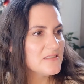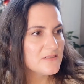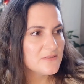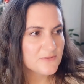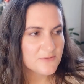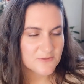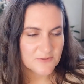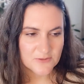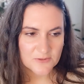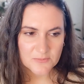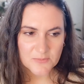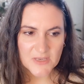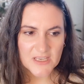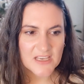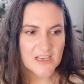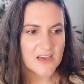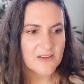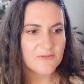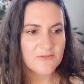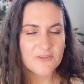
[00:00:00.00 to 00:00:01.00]
for
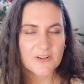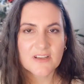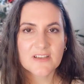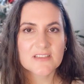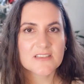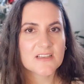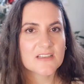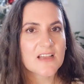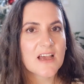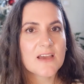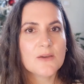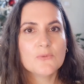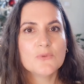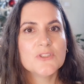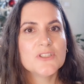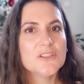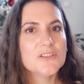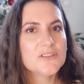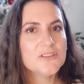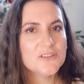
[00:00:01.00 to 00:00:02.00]
me, a fragrance that I
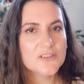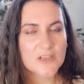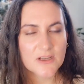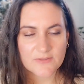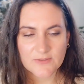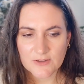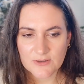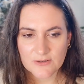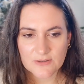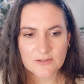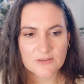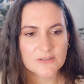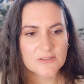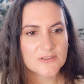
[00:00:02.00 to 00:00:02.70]
would never